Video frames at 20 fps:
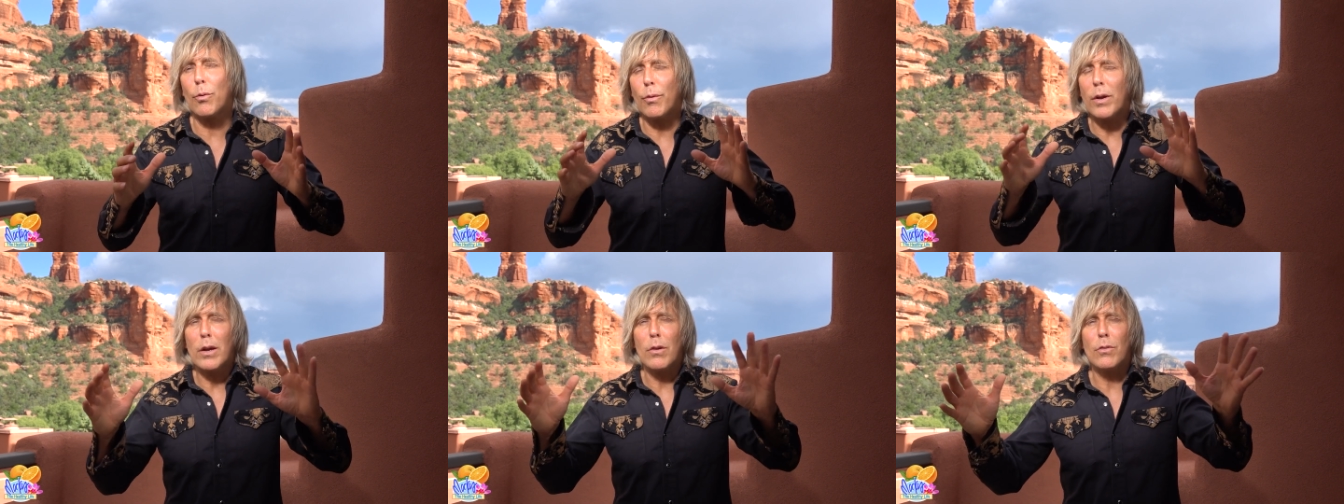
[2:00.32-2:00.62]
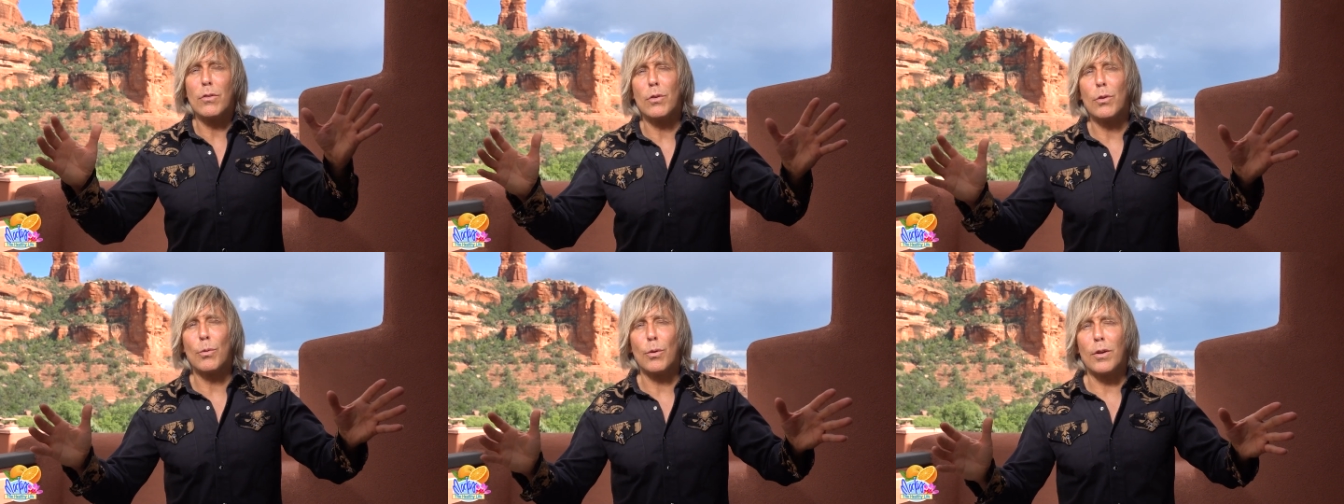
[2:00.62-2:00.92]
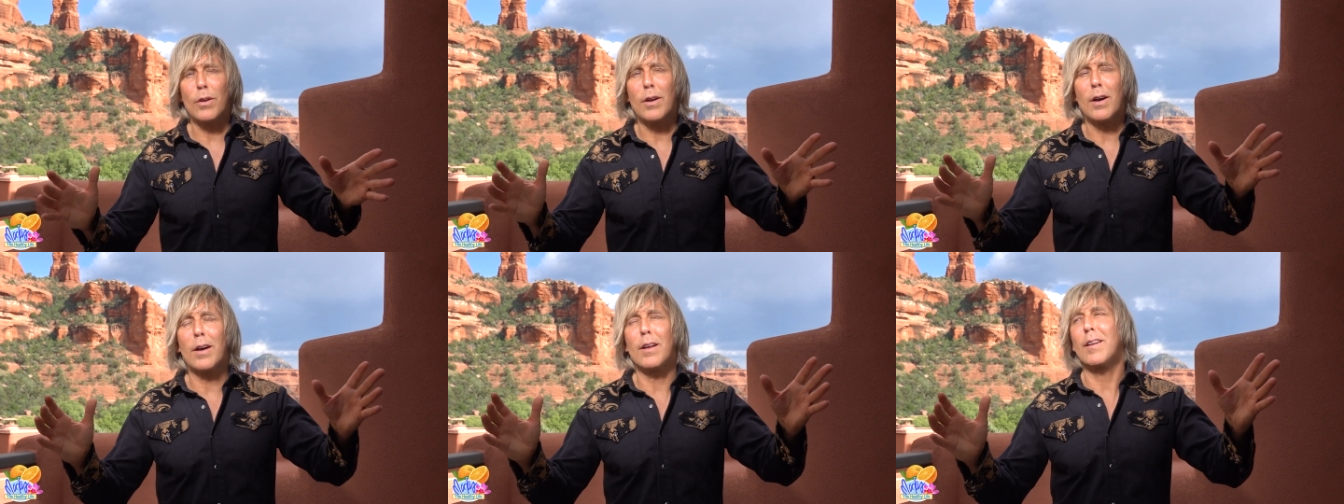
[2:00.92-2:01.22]
around you
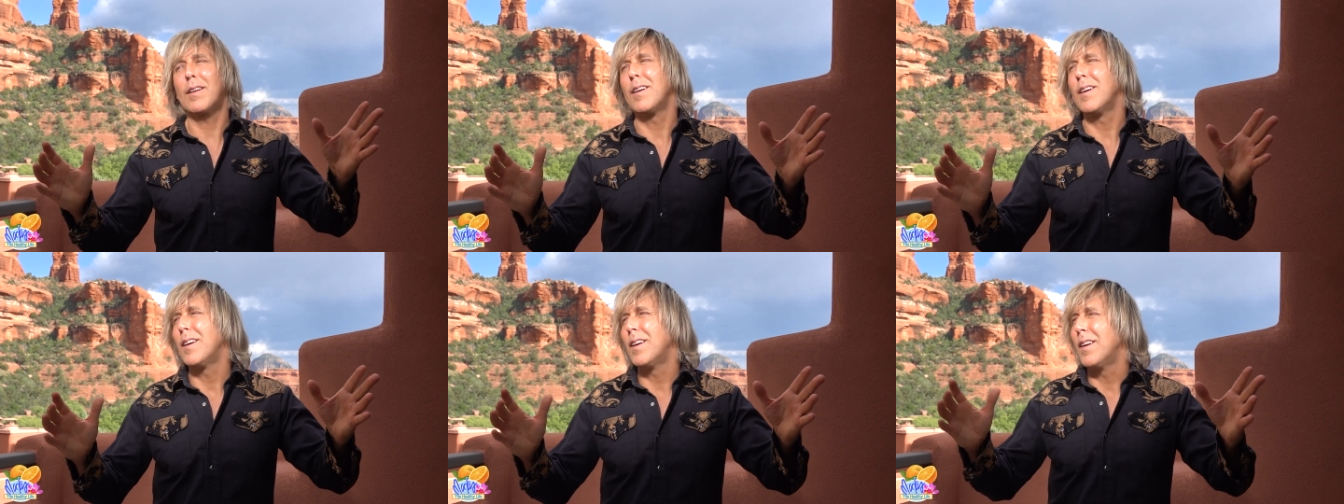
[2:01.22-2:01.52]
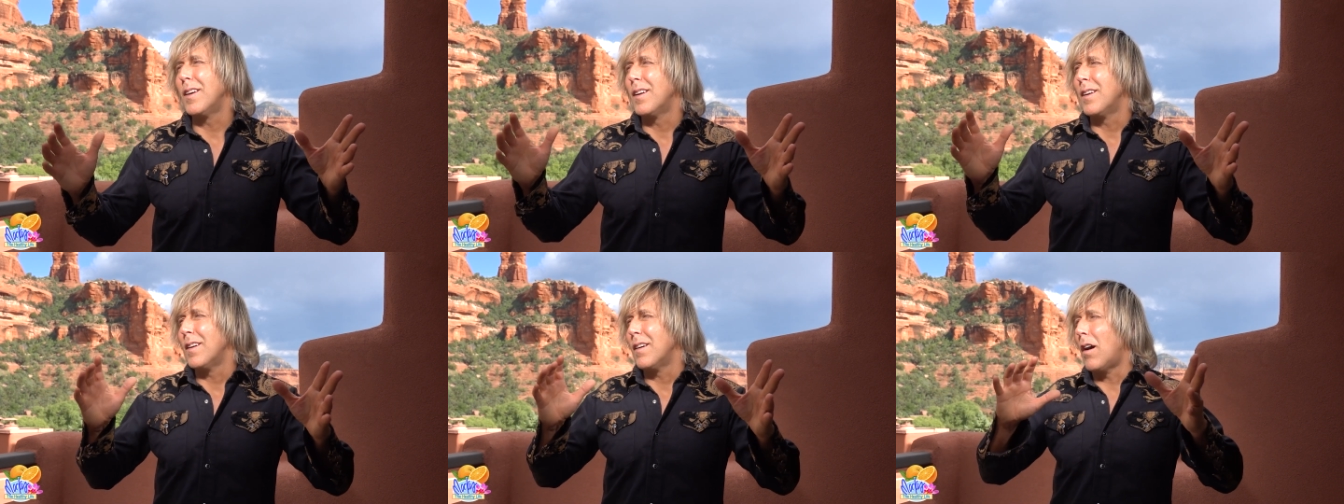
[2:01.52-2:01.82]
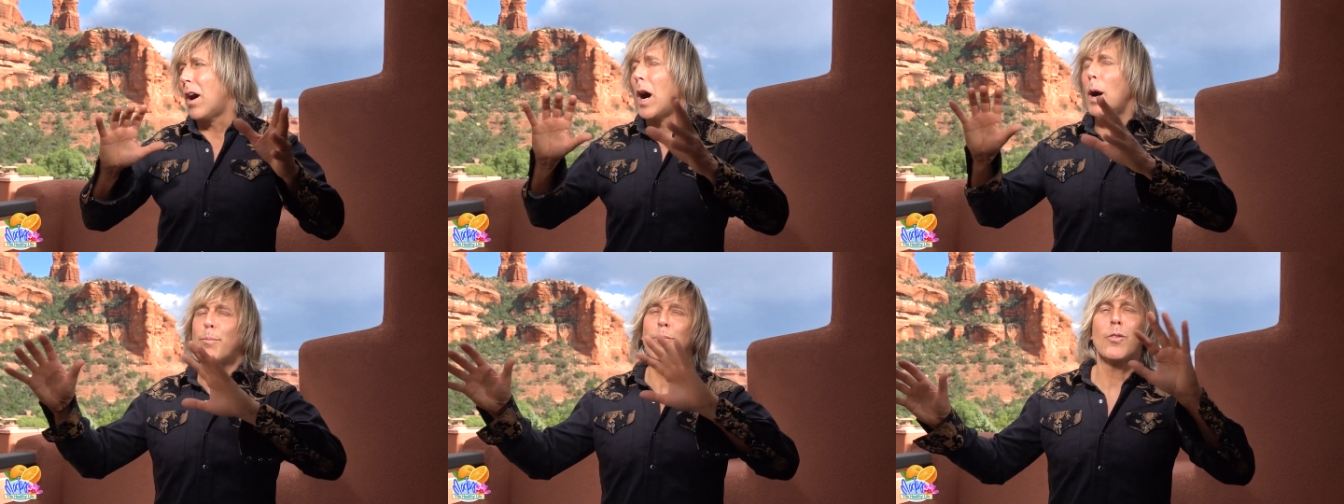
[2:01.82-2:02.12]
are not
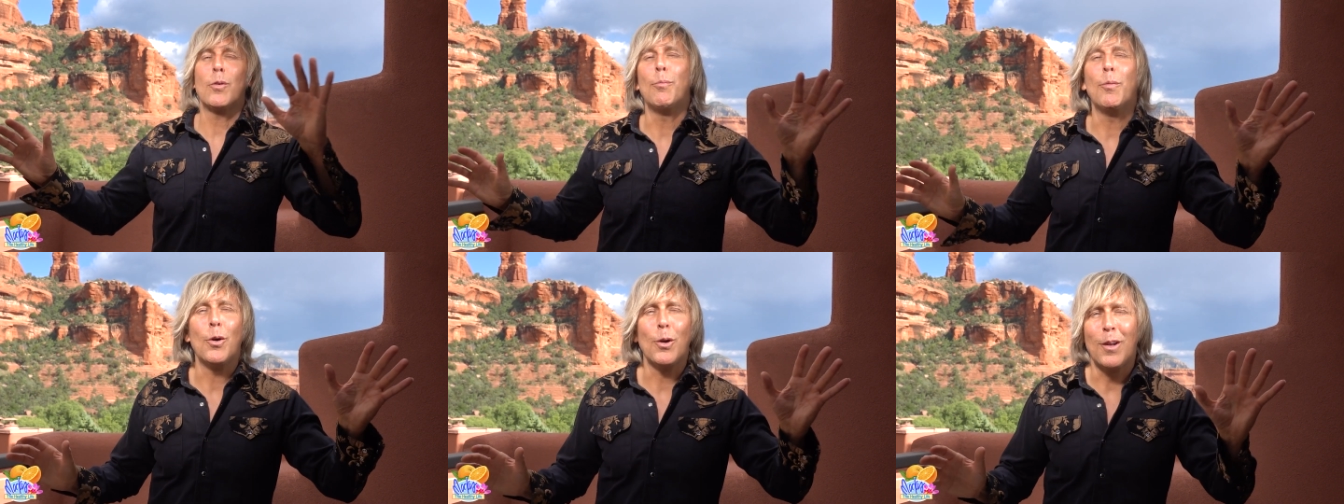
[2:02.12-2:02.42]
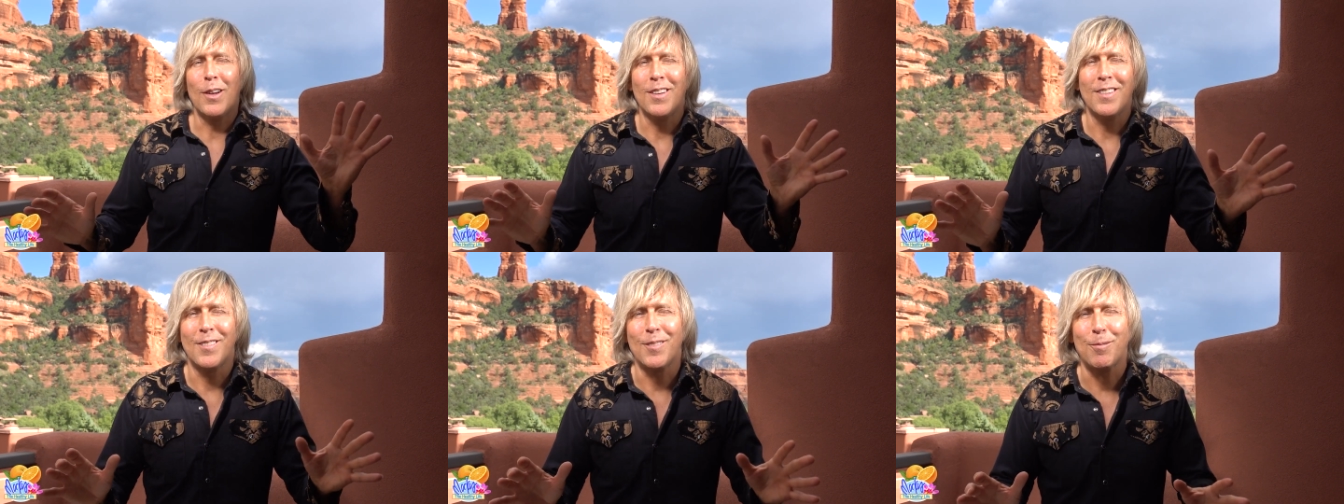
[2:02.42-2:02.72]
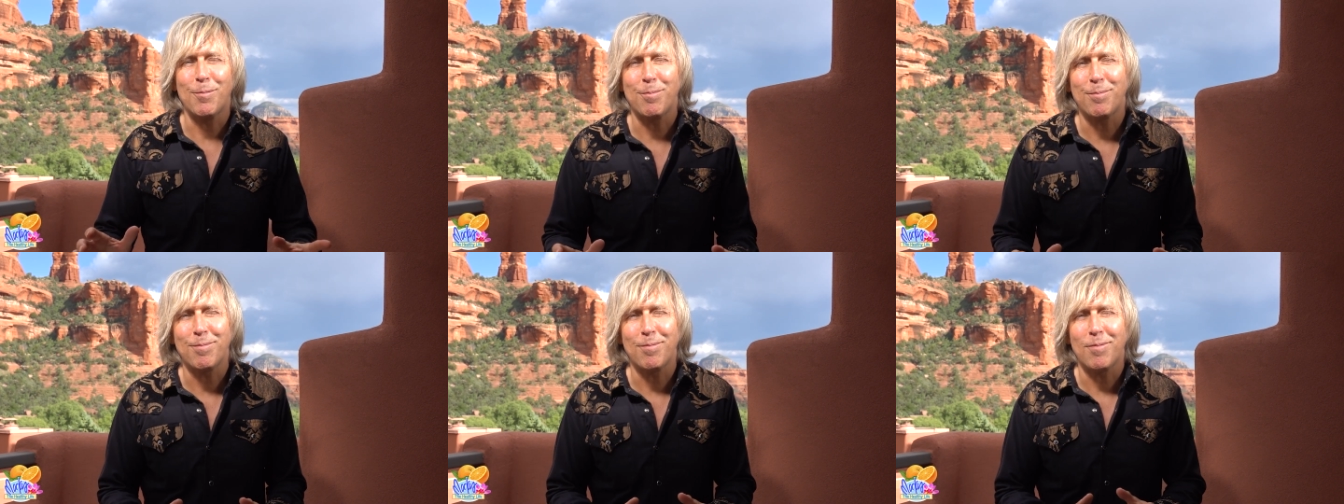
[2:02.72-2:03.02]
optimal.